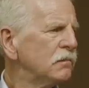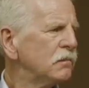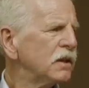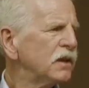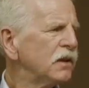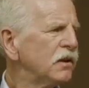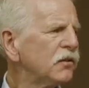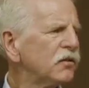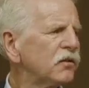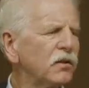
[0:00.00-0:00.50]
But
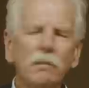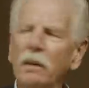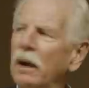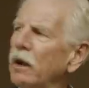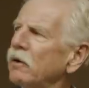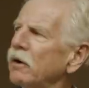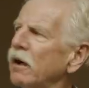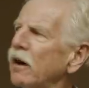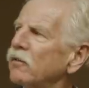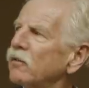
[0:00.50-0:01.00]
here's the
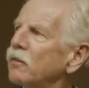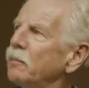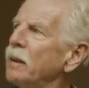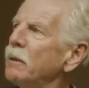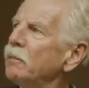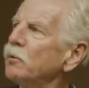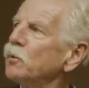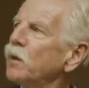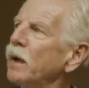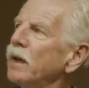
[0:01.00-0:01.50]
paradox. The
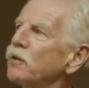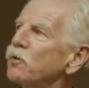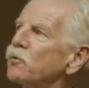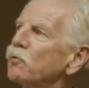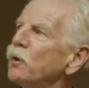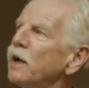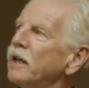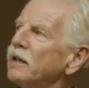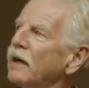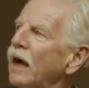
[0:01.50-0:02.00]
people who ate
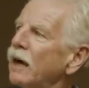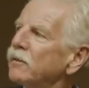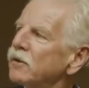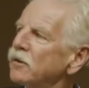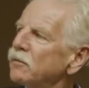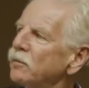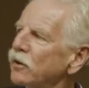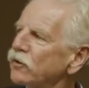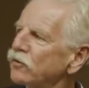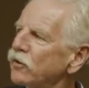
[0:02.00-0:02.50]
three times
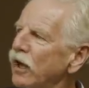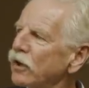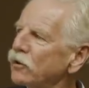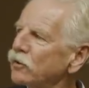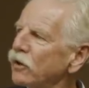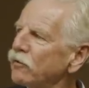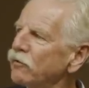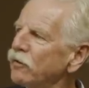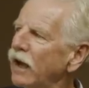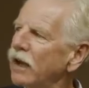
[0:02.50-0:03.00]
as much
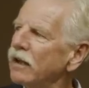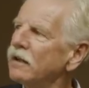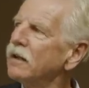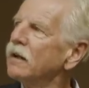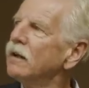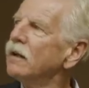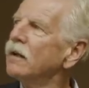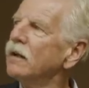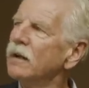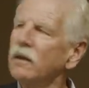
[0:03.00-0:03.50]
saturated fat,
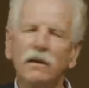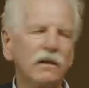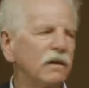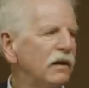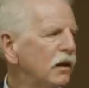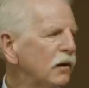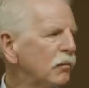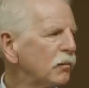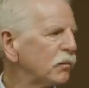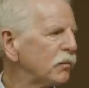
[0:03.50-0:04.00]

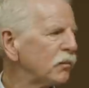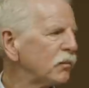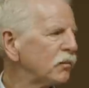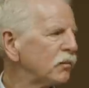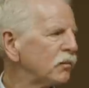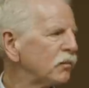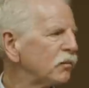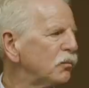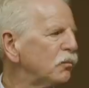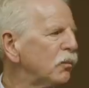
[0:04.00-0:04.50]
their
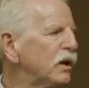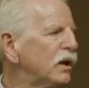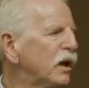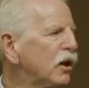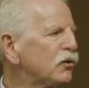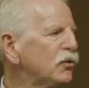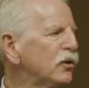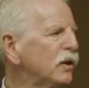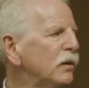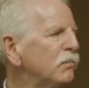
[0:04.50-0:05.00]

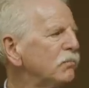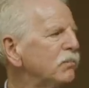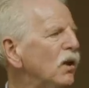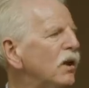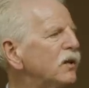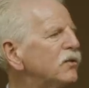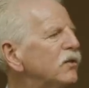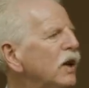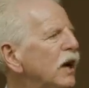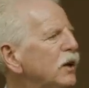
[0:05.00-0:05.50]
reduction in
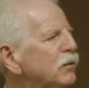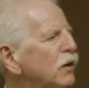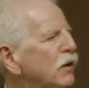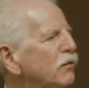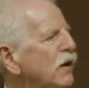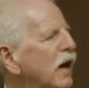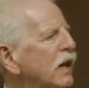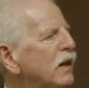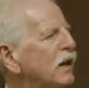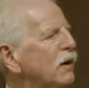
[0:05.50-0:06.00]
blood
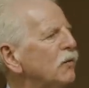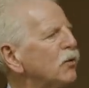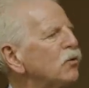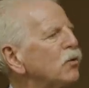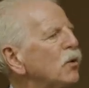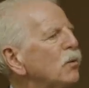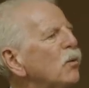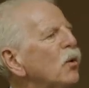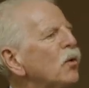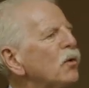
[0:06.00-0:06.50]
saturated fat levels
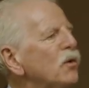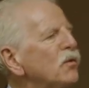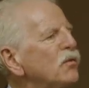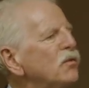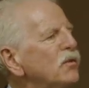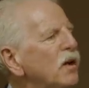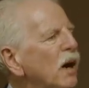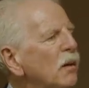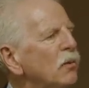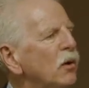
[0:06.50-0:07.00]
were more
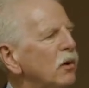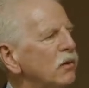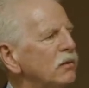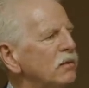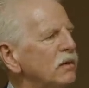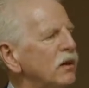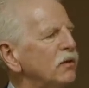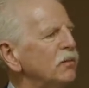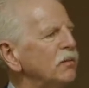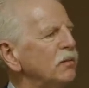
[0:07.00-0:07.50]
than double
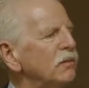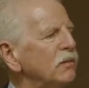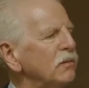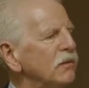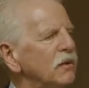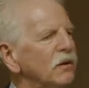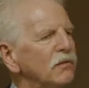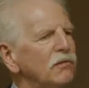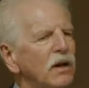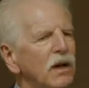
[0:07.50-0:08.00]
as
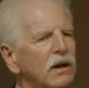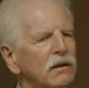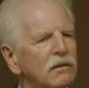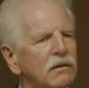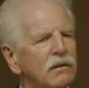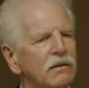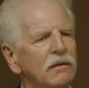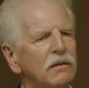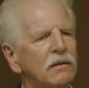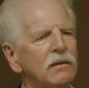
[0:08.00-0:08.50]
the effect.
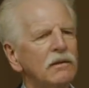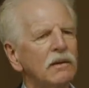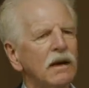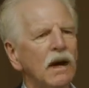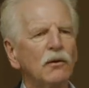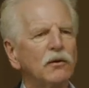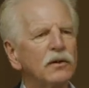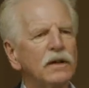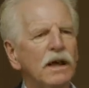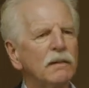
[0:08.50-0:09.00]

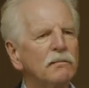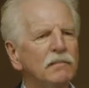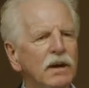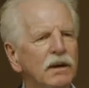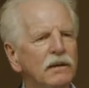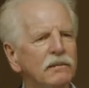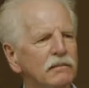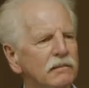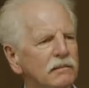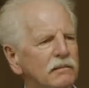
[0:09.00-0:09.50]
How could that
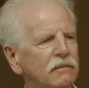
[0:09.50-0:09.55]
be?